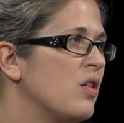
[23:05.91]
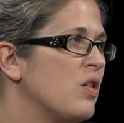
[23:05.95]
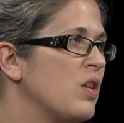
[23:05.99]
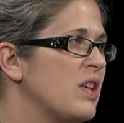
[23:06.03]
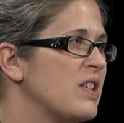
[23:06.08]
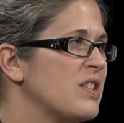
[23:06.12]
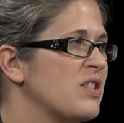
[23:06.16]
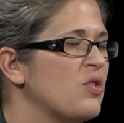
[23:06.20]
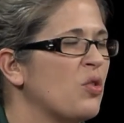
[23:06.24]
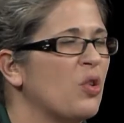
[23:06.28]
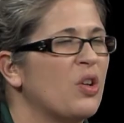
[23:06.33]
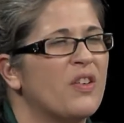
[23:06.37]

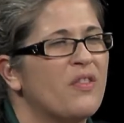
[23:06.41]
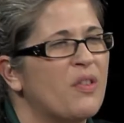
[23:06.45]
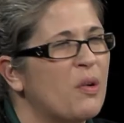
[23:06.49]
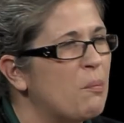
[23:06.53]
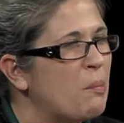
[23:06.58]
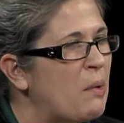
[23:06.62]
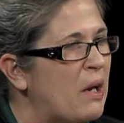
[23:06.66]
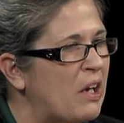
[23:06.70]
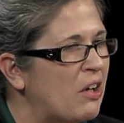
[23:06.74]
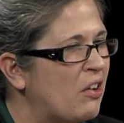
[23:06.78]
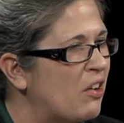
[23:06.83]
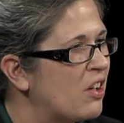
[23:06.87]
is sort of a
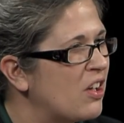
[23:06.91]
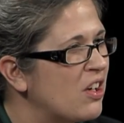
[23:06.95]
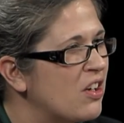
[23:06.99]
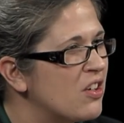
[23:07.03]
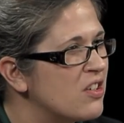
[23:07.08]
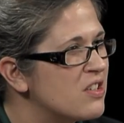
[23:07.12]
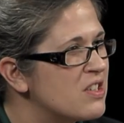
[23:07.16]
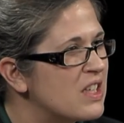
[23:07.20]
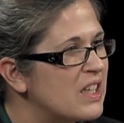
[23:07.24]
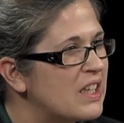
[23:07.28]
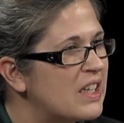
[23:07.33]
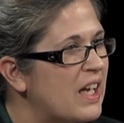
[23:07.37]

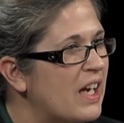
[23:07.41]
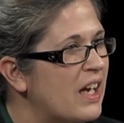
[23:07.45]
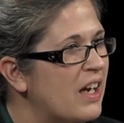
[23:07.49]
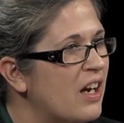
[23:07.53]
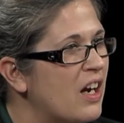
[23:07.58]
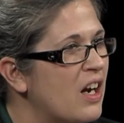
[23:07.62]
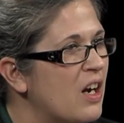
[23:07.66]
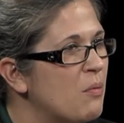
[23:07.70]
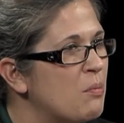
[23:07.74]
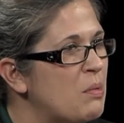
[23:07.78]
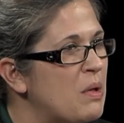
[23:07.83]
barrier to care.